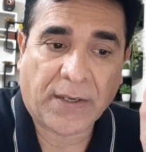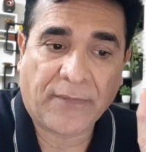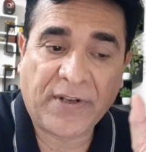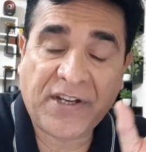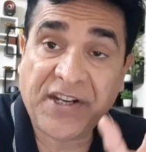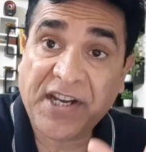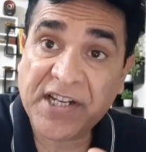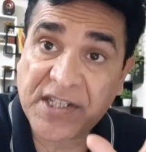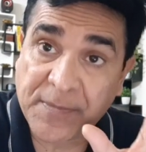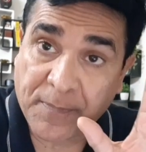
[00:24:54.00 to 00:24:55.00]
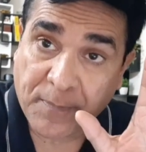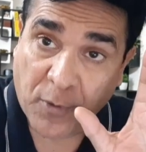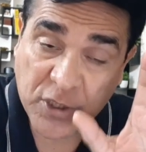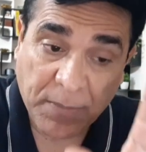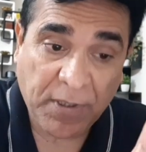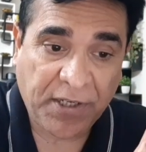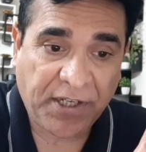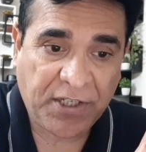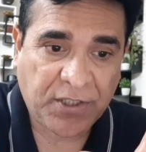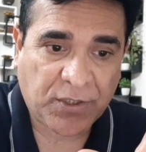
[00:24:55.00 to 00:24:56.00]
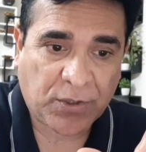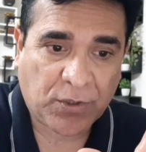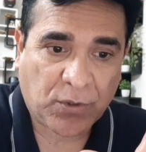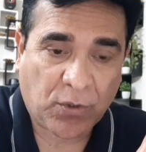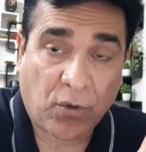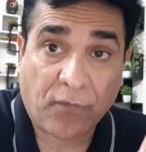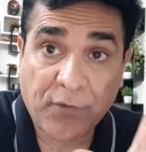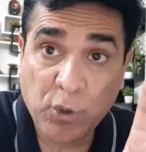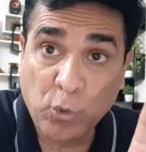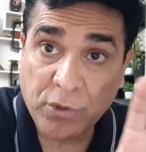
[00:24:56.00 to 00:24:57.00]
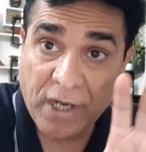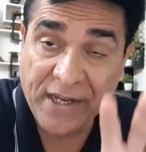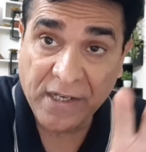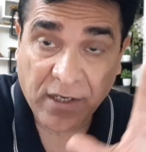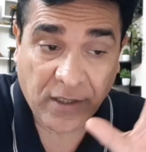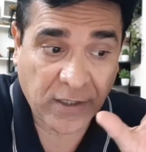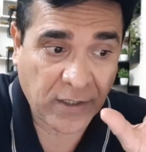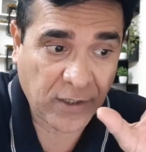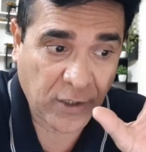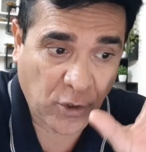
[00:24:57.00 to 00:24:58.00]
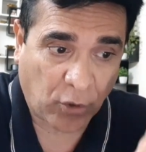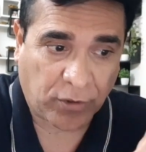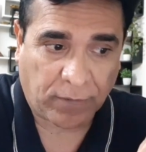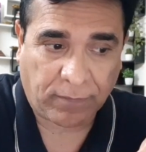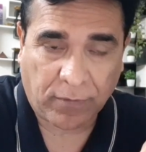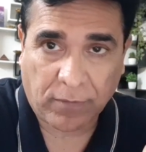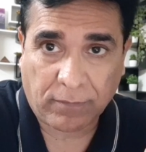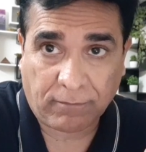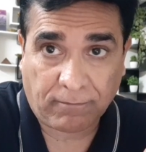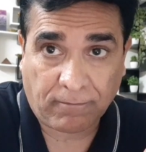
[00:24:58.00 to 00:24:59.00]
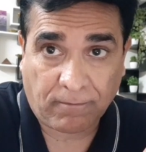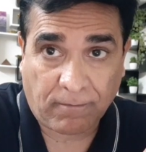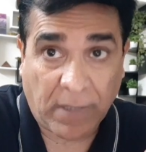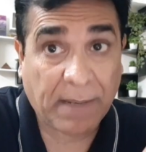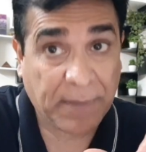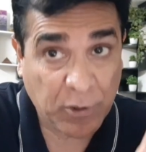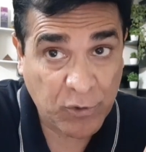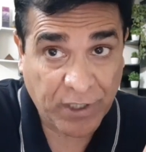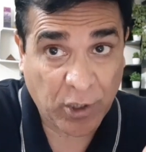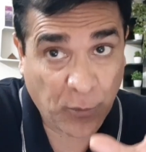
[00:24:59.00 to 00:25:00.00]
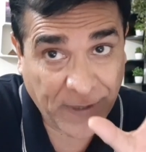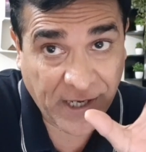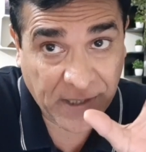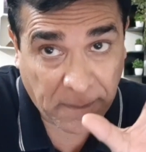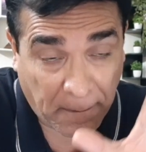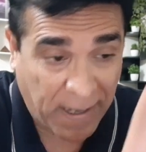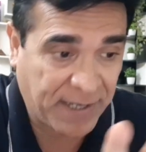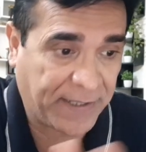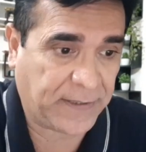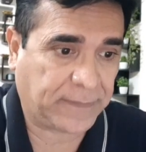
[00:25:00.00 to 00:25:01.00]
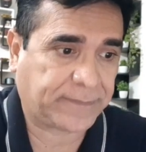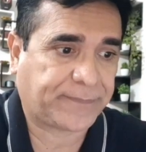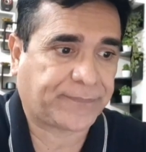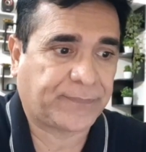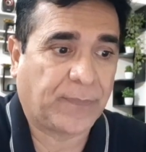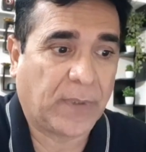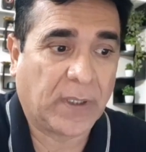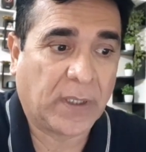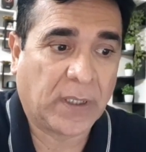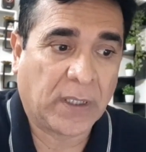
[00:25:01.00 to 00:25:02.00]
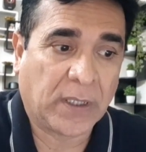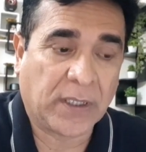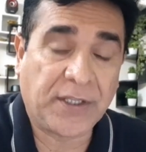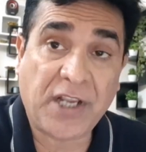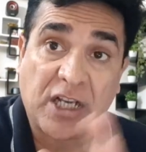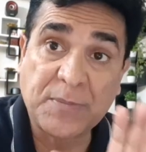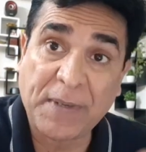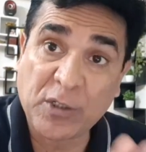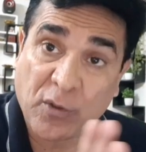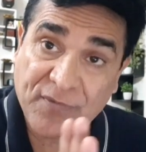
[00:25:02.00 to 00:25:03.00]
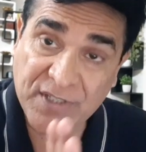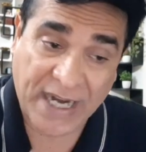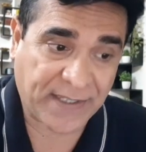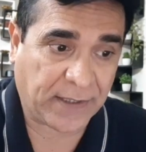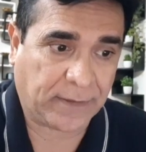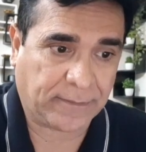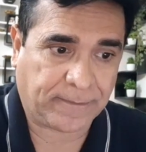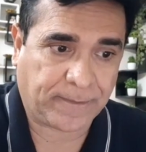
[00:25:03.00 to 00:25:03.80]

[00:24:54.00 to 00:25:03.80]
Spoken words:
will create possibilities of you tying a knot. I mean to say you may get married. The aspect of Saturn